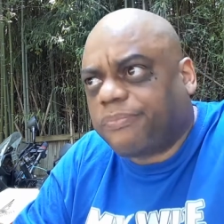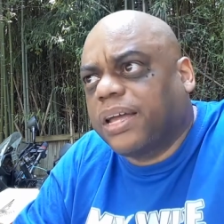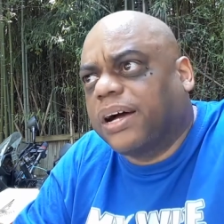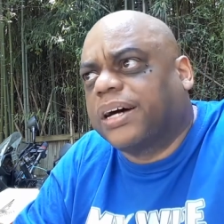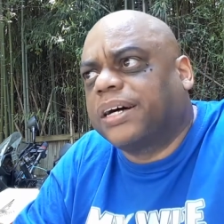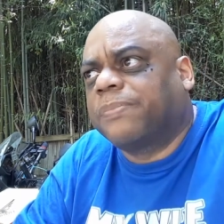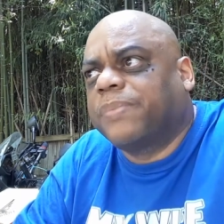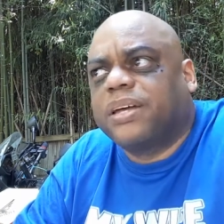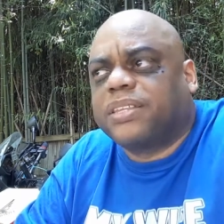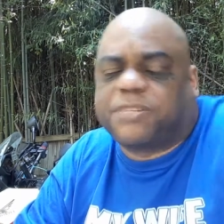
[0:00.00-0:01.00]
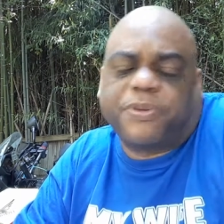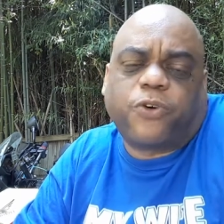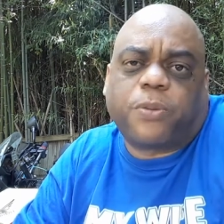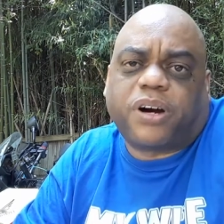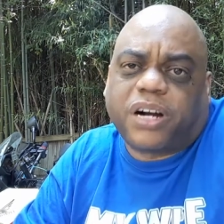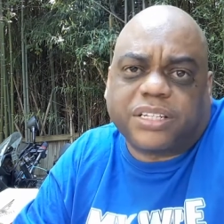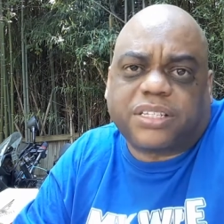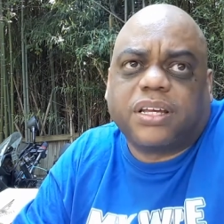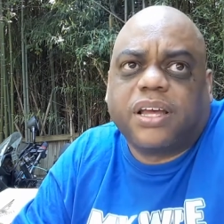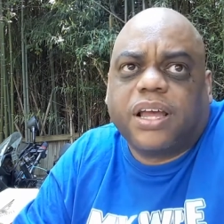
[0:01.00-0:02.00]
Um, that's before parts.
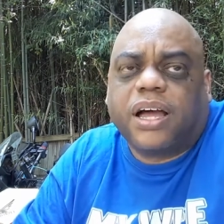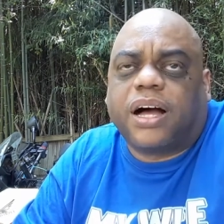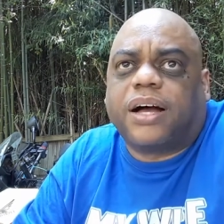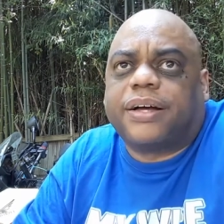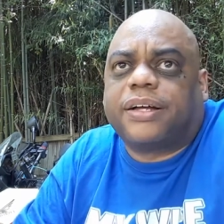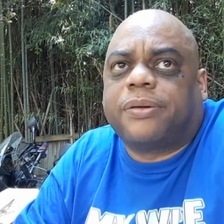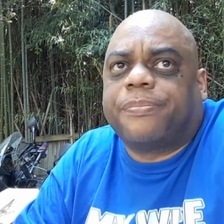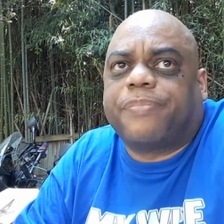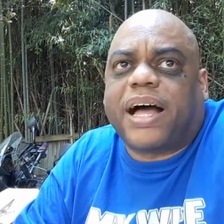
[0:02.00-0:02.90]
Um,